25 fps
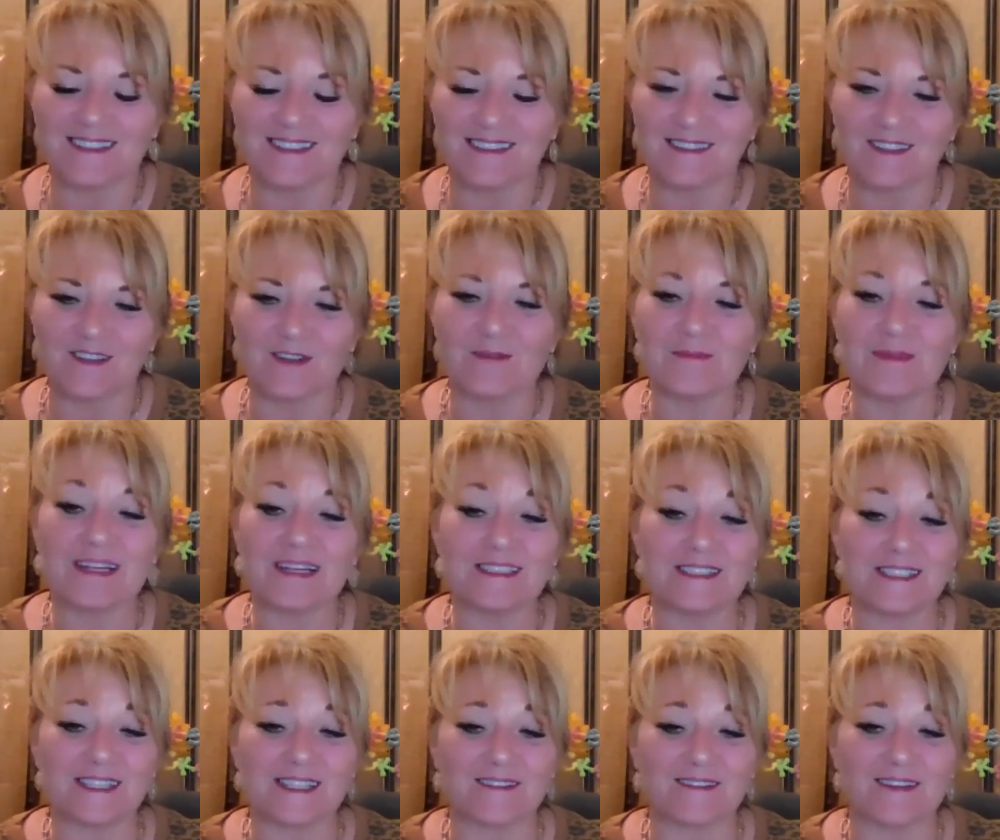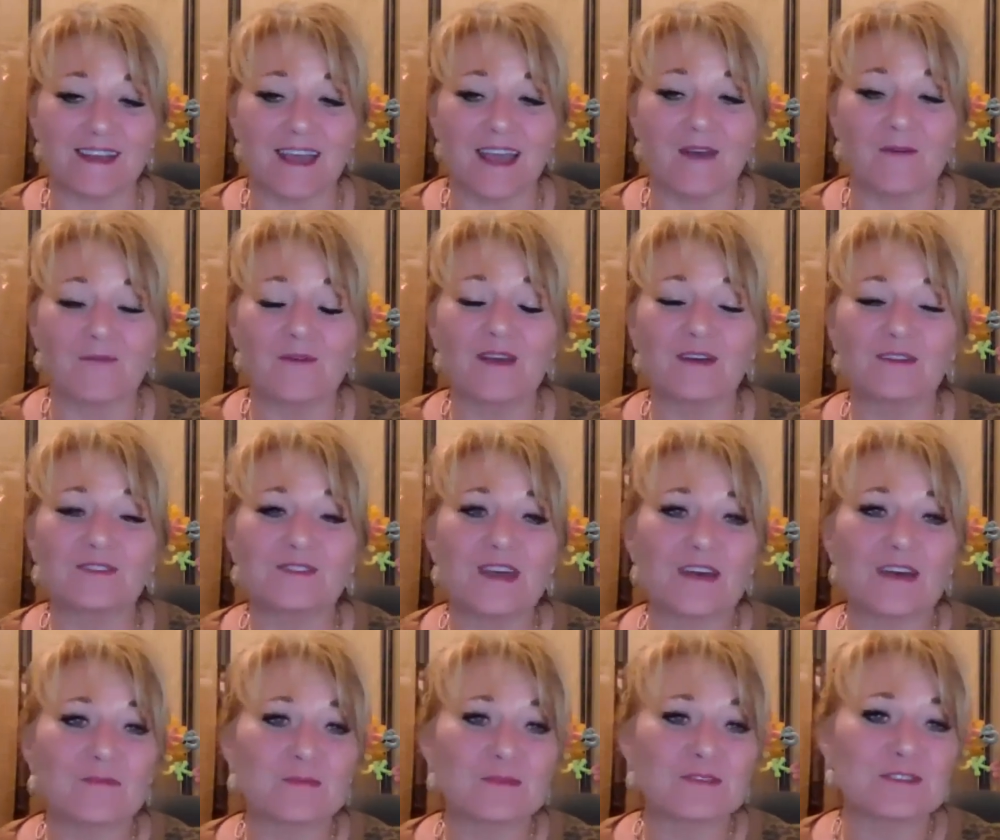They're amazing. We
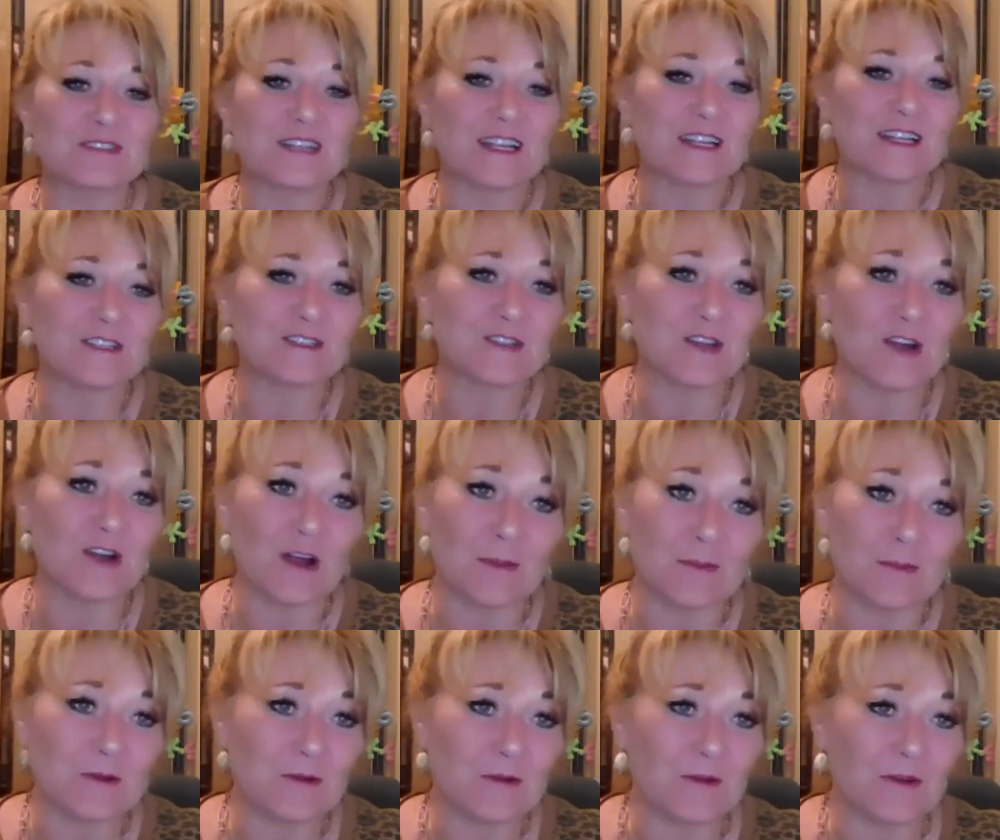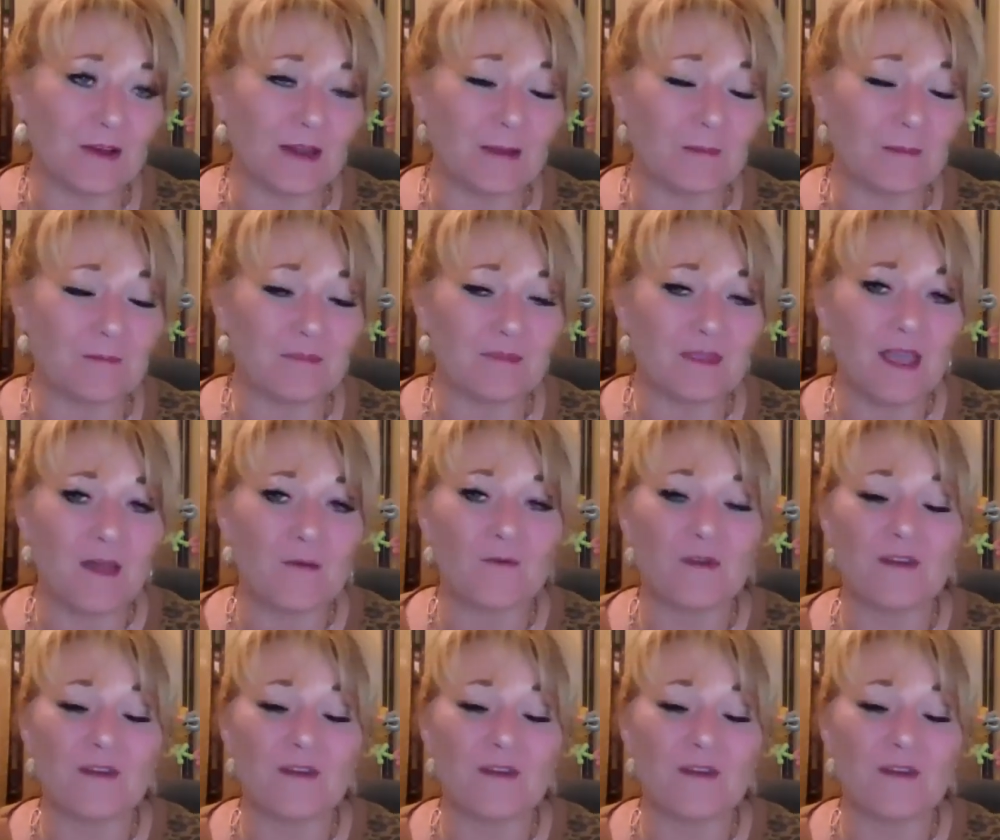also have a Mercedes car program.